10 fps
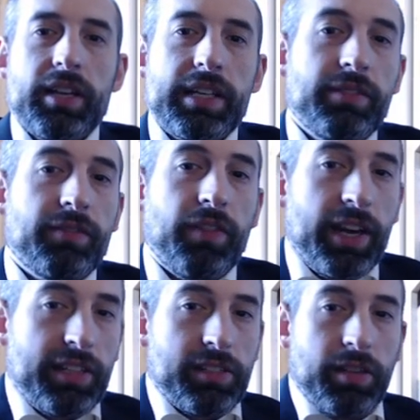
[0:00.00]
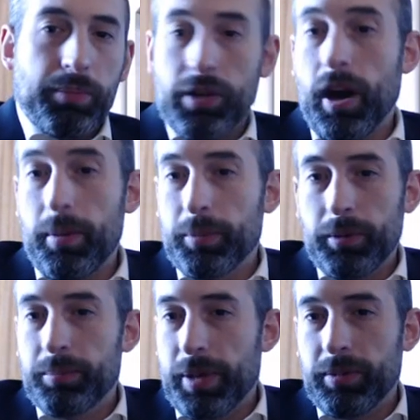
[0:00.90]
finding some probable
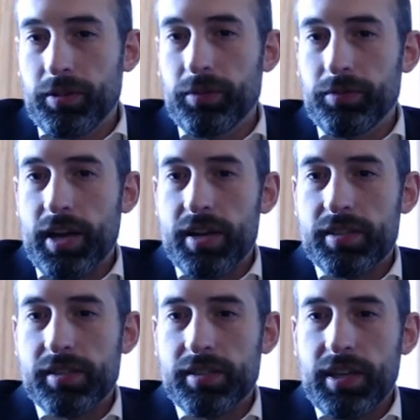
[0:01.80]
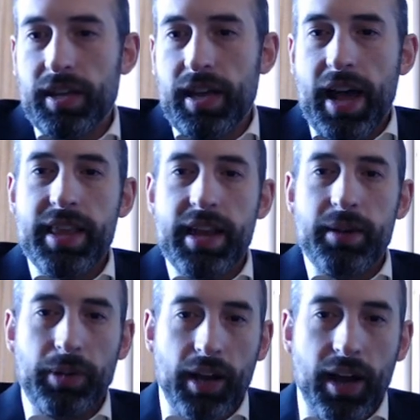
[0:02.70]
biblical verse and then
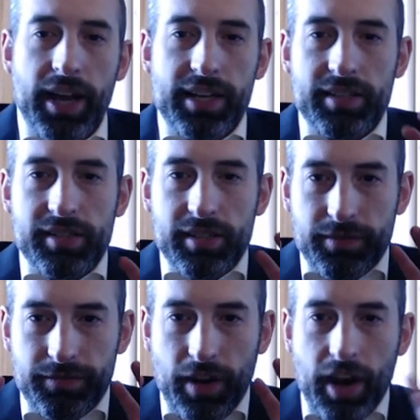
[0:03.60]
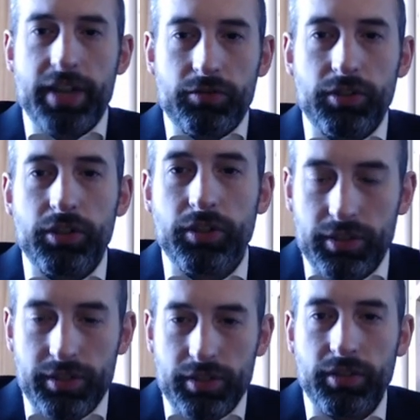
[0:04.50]
applying it as a divine rule
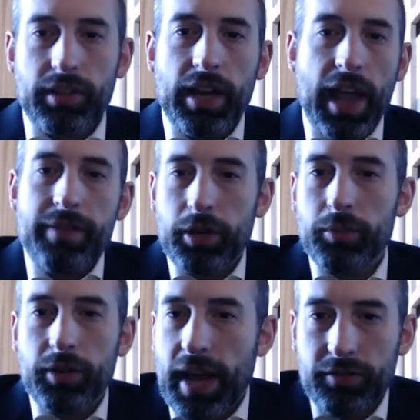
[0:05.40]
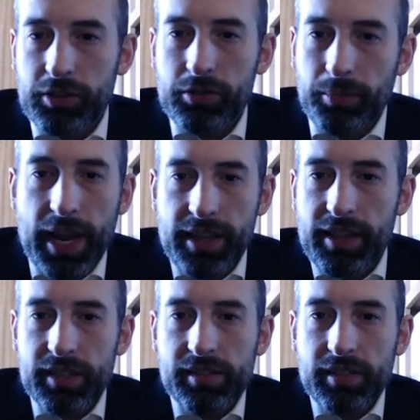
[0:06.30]
to everyone having to obey
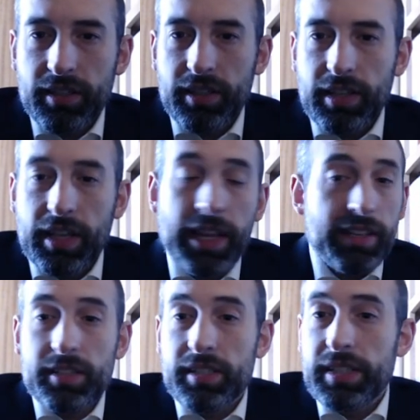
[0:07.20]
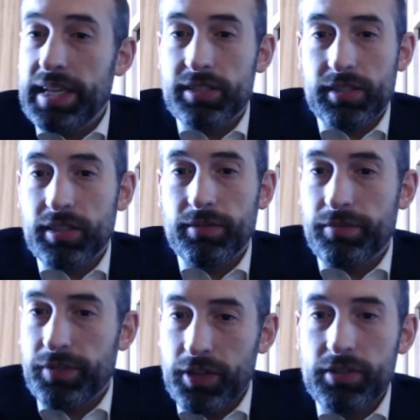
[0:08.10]
this. And that just leads to
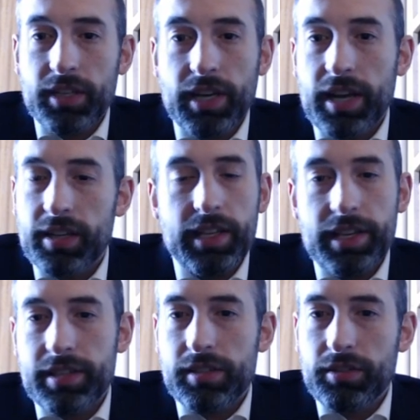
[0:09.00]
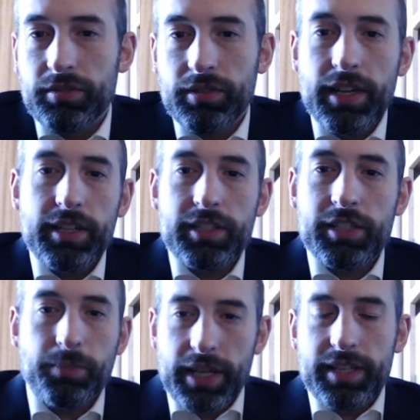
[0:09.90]
confusion and it leads to
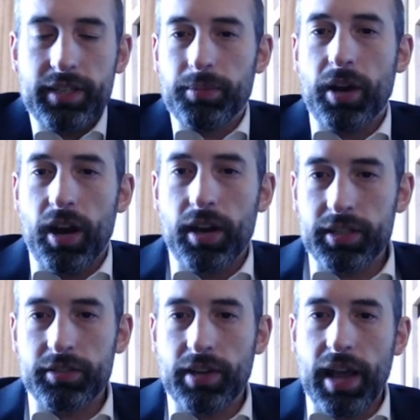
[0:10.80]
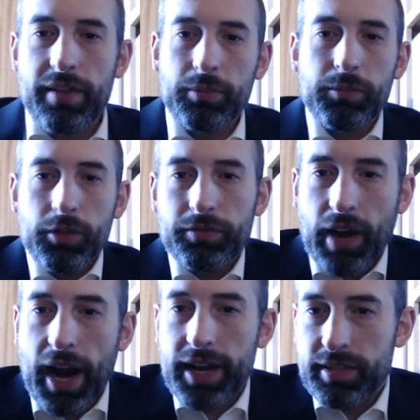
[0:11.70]
splitting apart into ever more
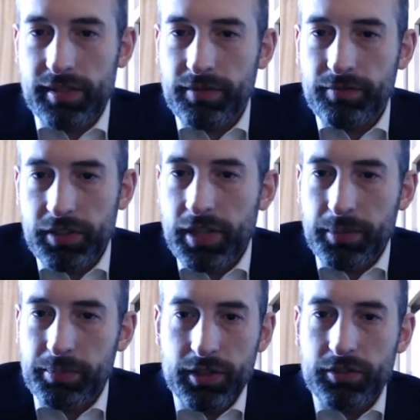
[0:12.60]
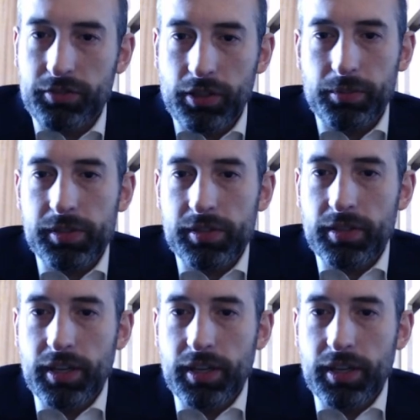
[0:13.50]
fractious and vociferous groups.